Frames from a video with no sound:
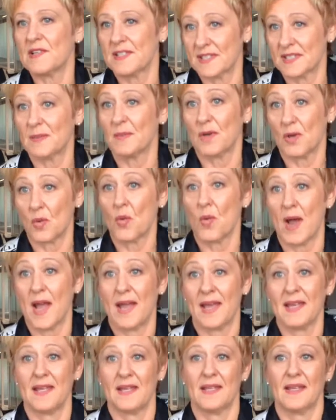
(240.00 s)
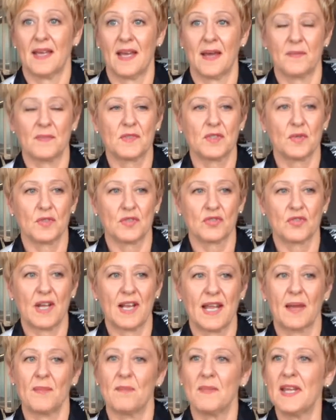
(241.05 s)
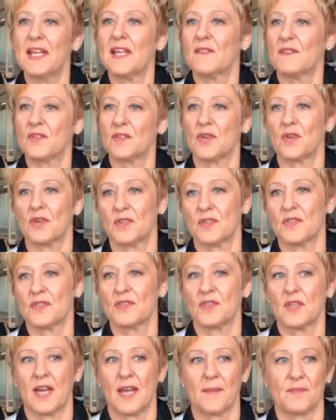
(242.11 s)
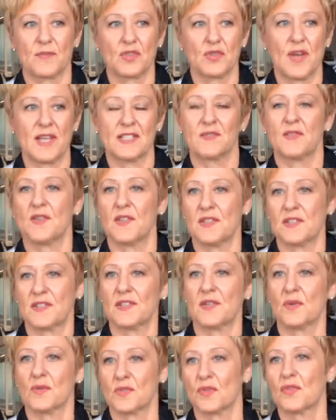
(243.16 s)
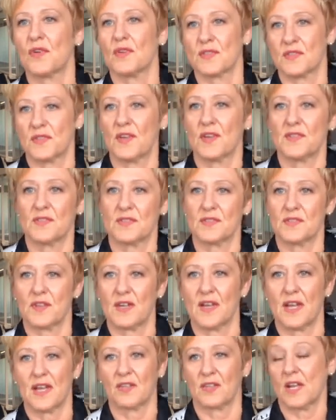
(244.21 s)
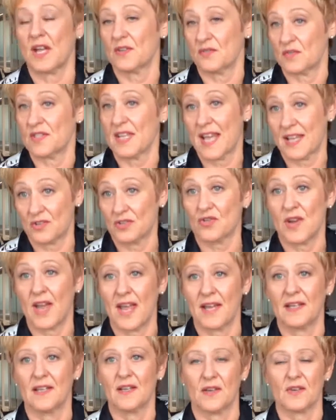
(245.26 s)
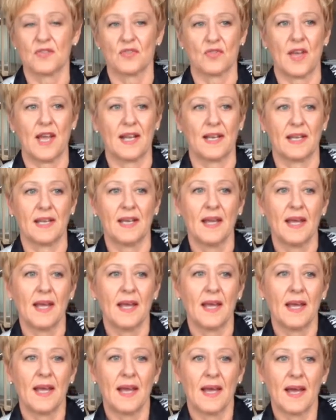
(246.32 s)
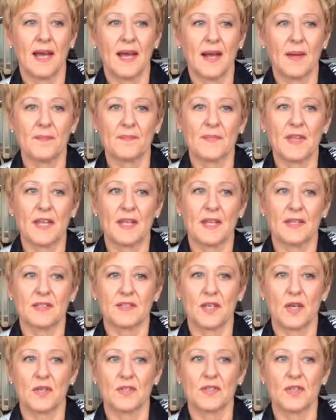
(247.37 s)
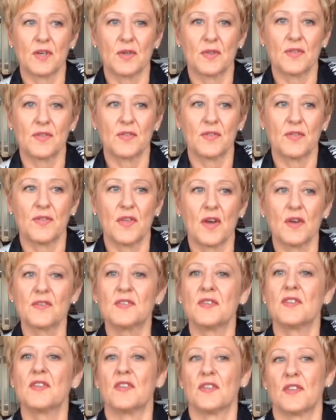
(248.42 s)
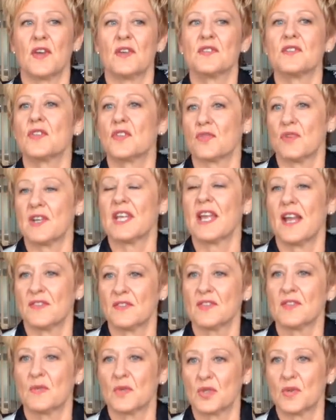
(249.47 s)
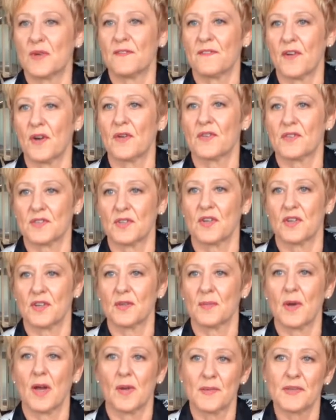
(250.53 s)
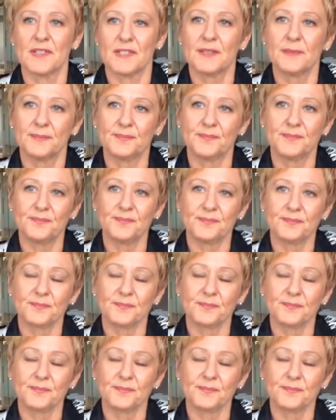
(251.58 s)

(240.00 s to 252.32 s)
similar way to Australia, and many of the doctors transfer their skills across those countries and train in Australia. So those are the three countries in which we're focused on at the moment. Mm.